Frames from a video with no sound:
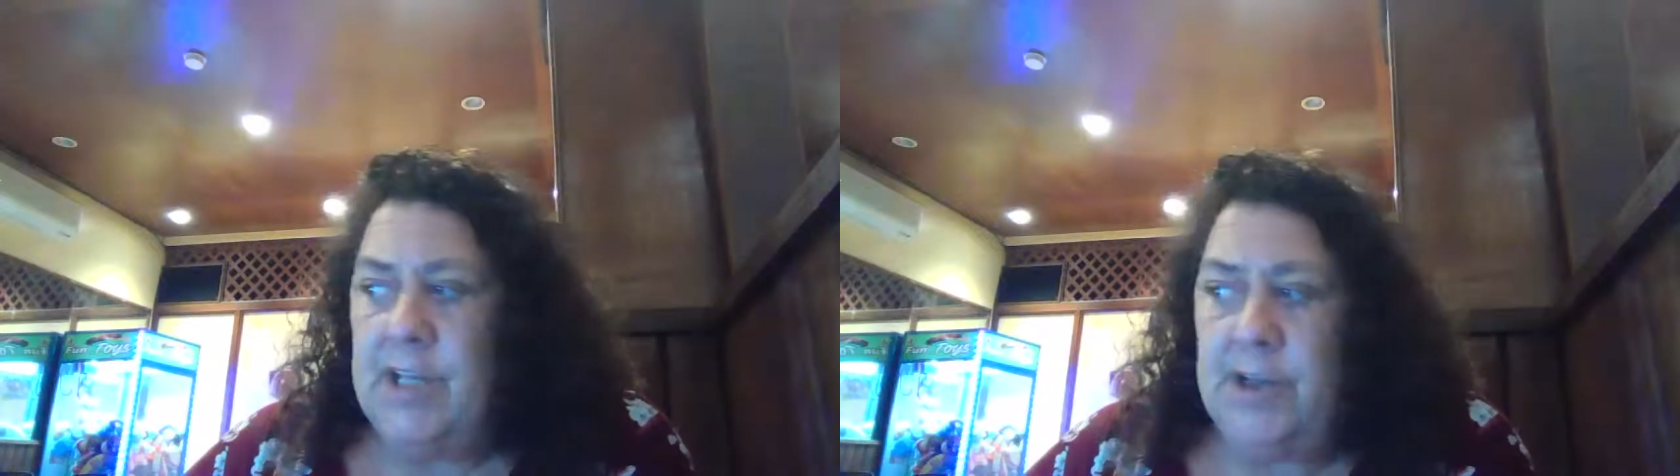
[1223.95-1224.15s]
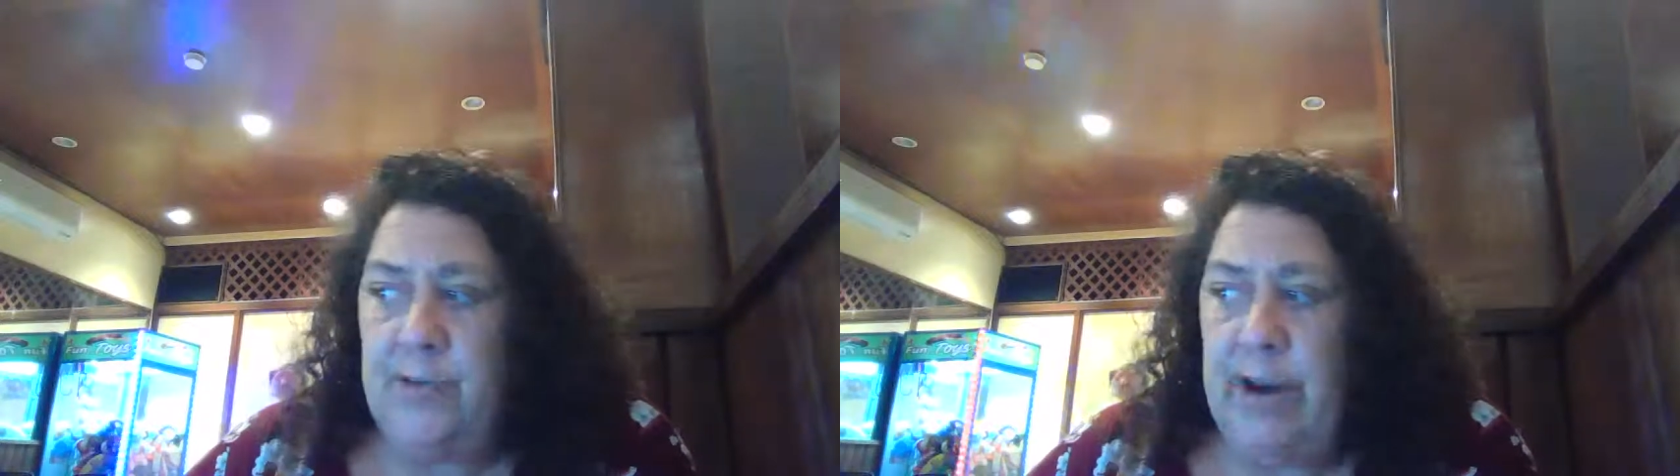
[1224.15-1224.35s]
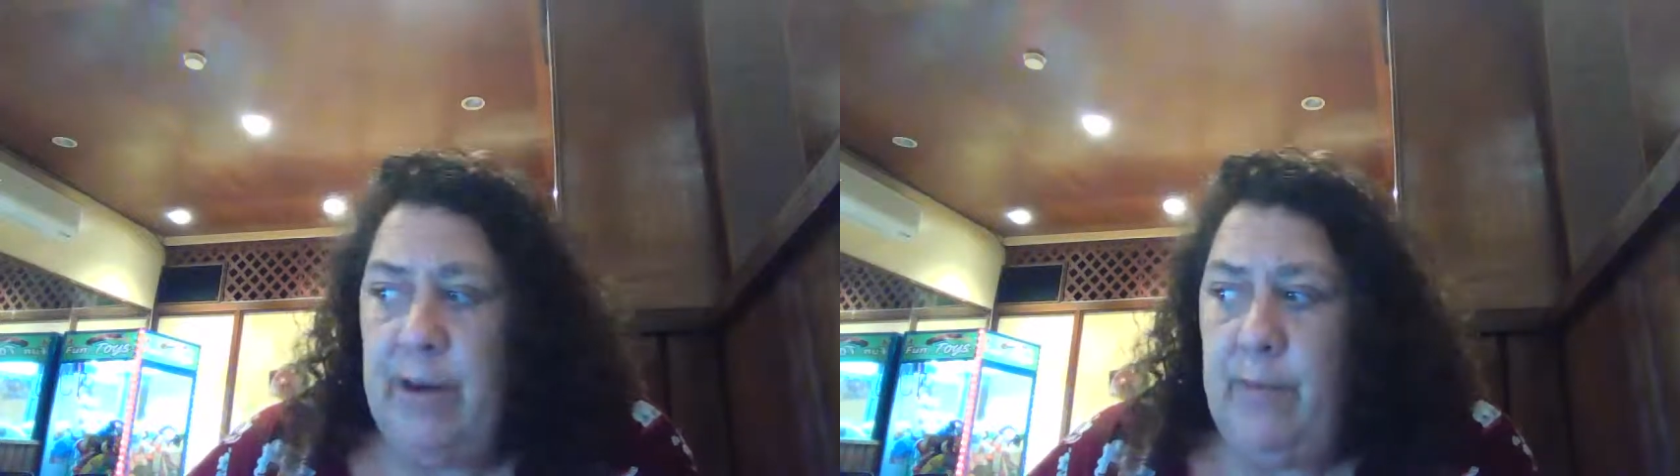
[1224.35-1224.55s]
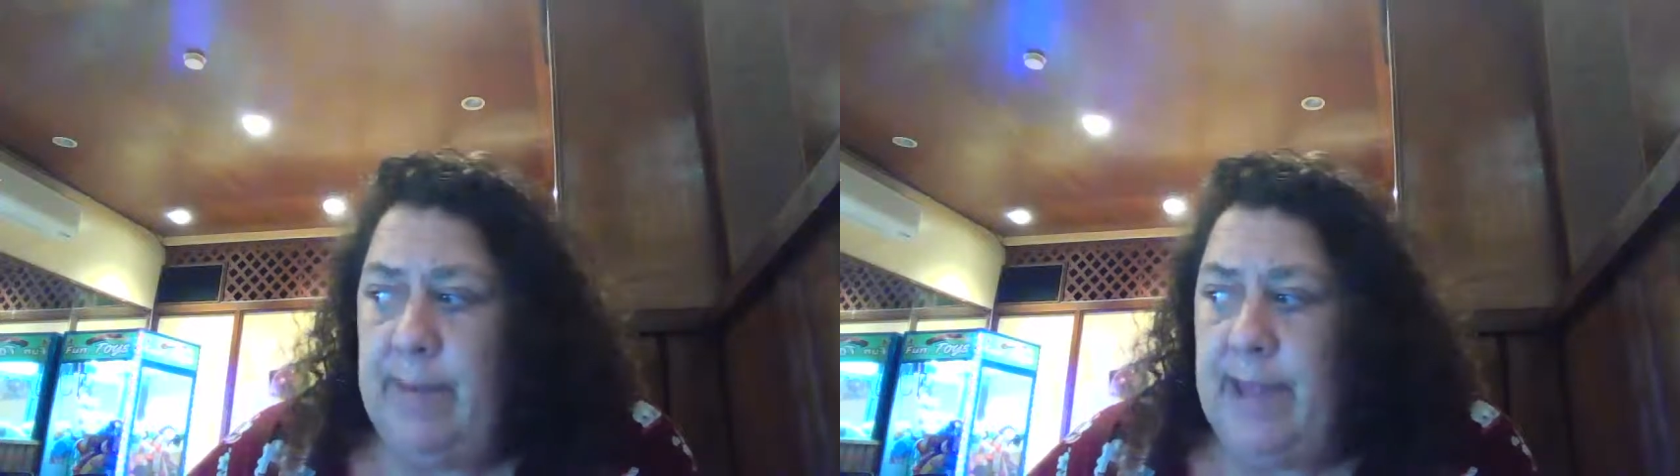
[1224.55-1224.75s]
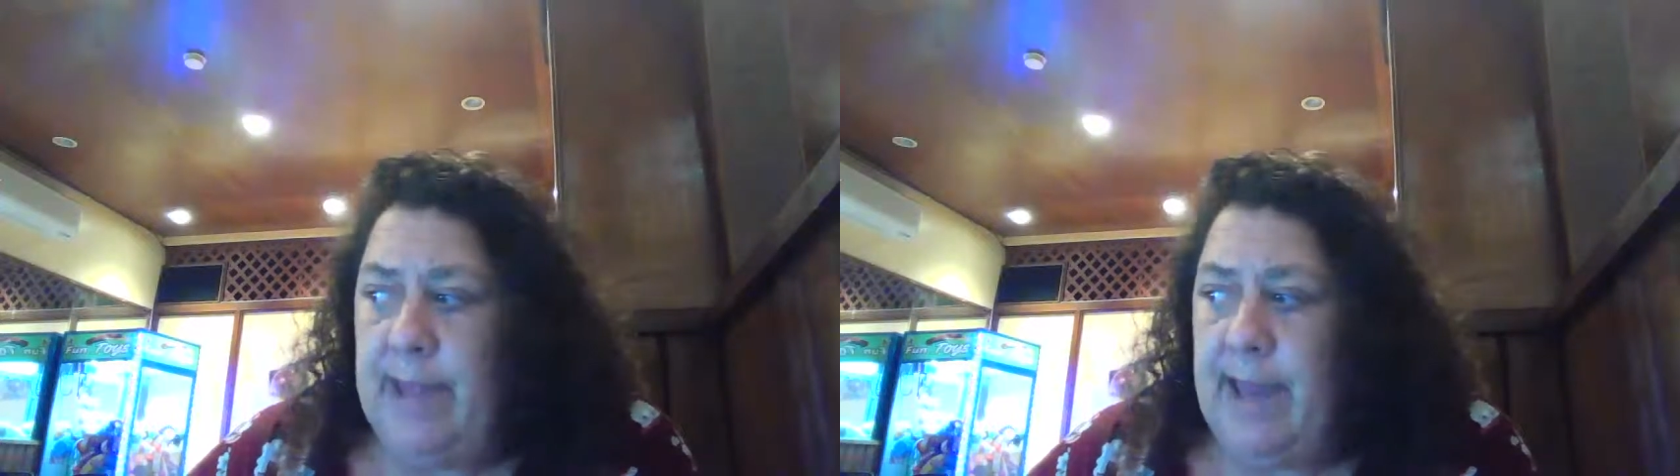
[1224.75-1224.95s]
get your free
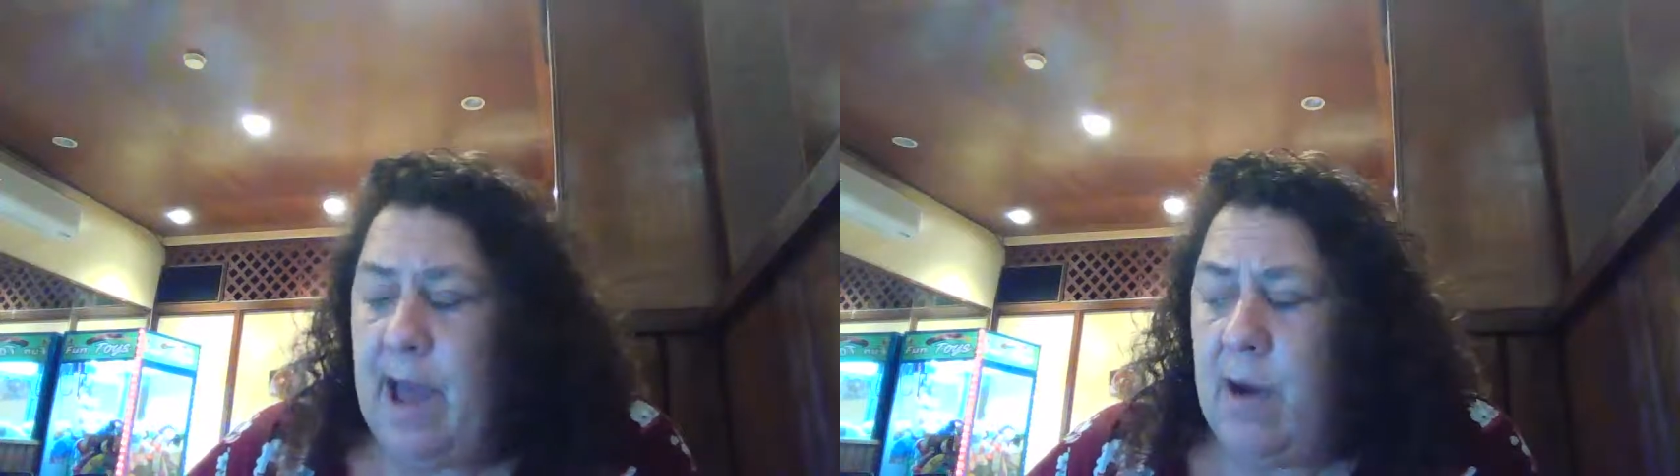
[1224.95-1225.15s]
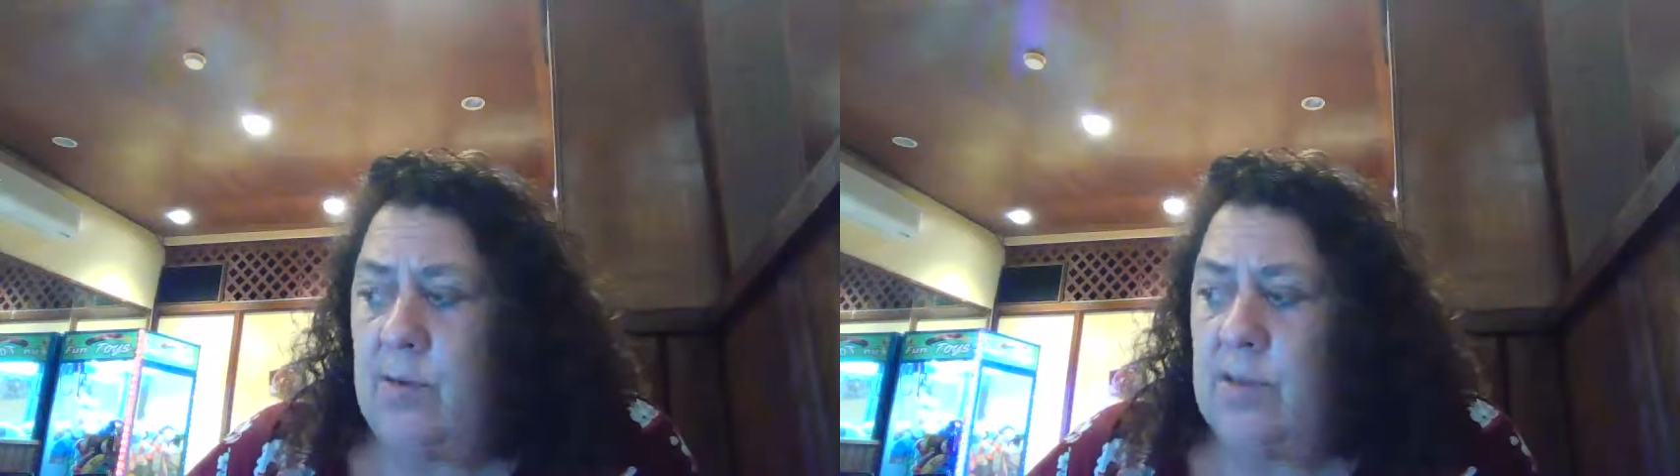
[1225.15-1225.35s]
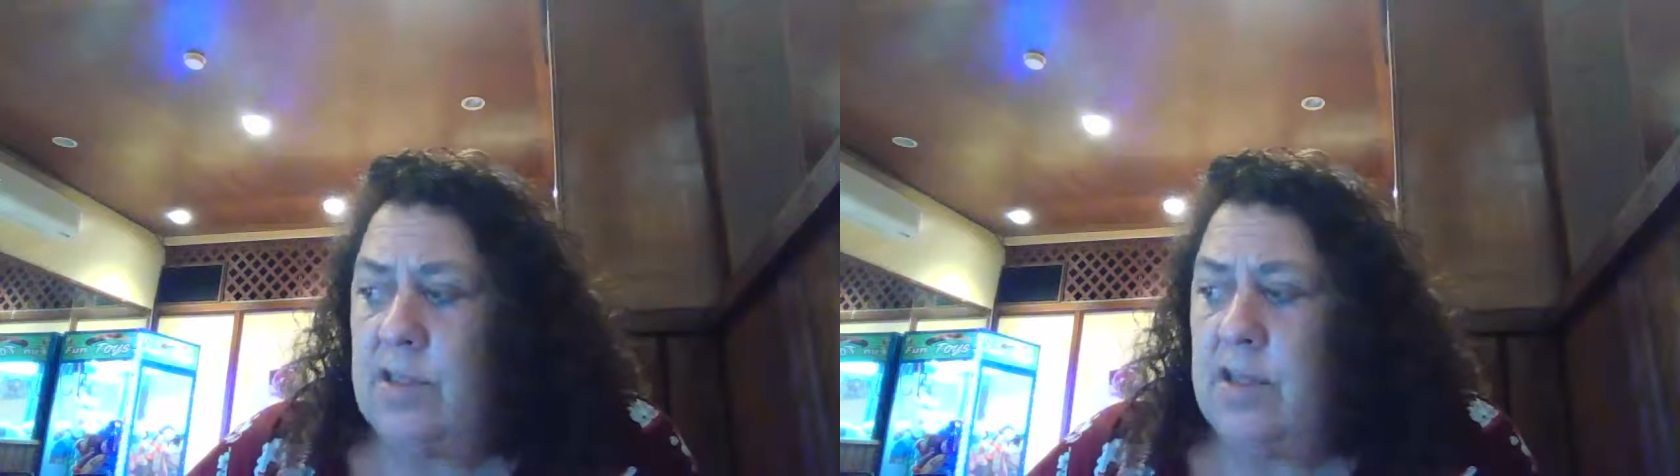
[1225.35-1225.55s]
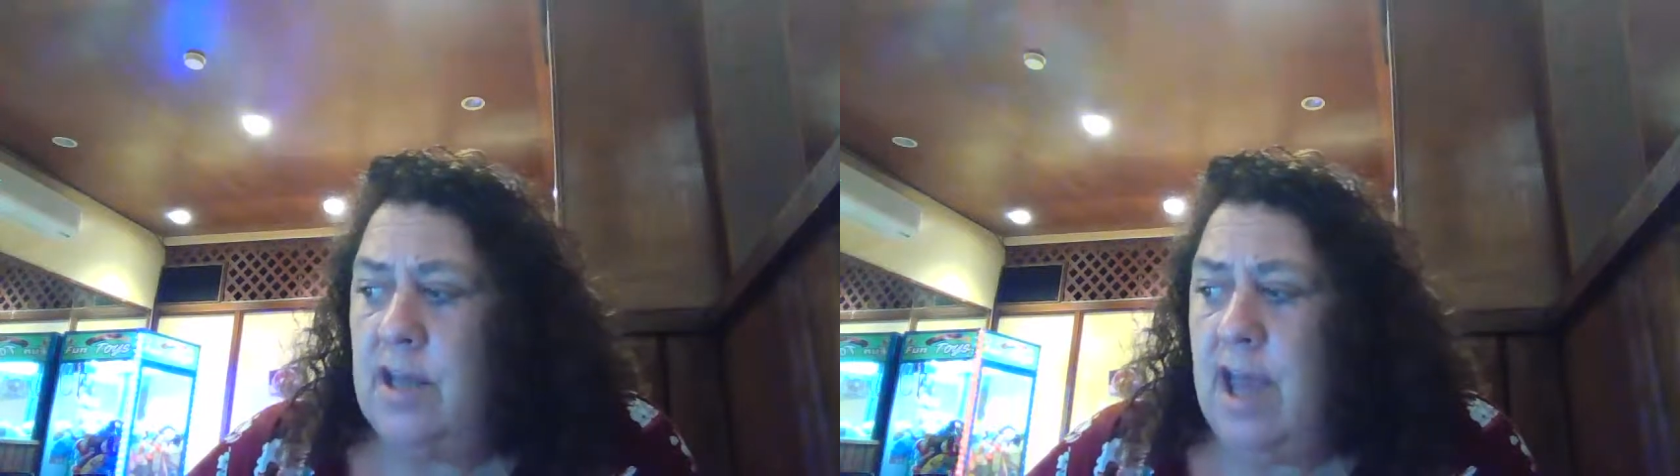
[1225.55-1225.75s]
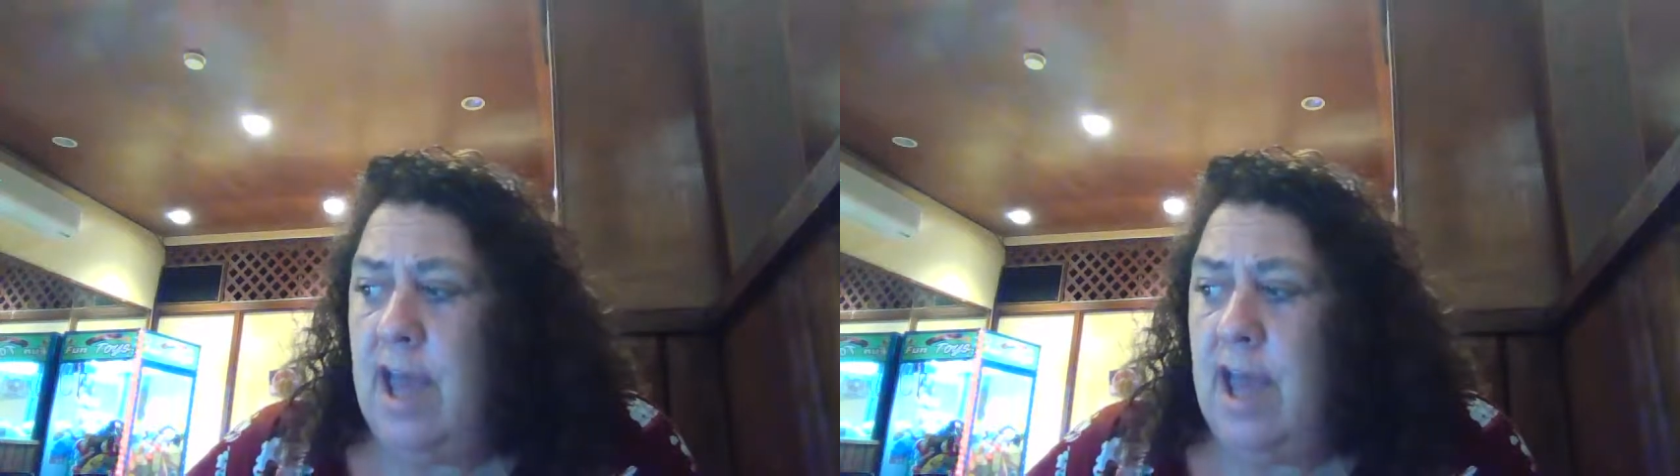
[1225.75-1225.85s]
Weebly account